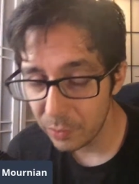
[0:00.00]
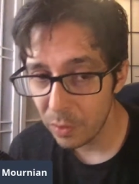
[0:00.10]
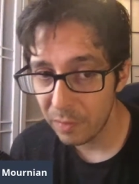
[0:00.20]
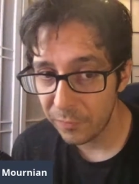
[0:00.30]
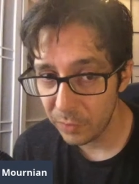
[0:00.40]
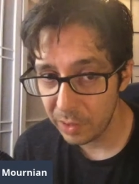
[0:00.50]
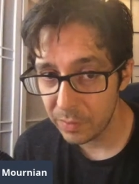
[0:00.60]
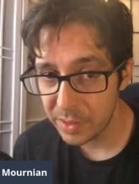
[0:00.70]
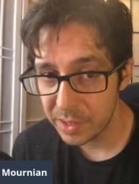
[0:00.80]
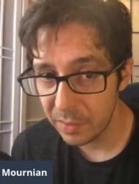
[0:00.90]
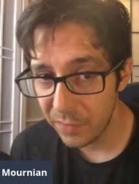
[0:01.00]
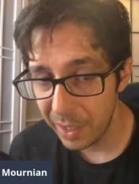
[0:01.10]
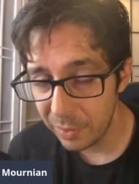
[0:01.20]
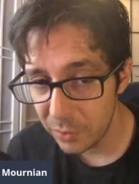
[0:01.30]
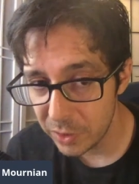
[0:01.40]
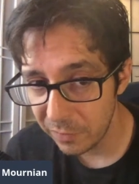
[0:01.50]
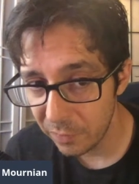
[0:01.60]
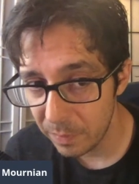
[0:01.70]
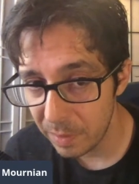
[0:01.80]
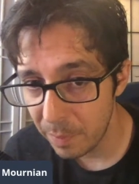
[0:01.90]
or a frequency of energy
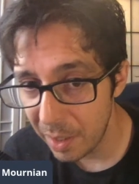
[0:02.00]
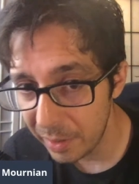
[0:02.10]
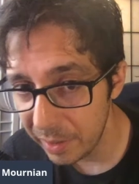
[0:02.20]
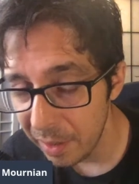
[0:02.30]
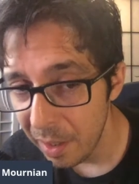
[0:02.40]
from the body.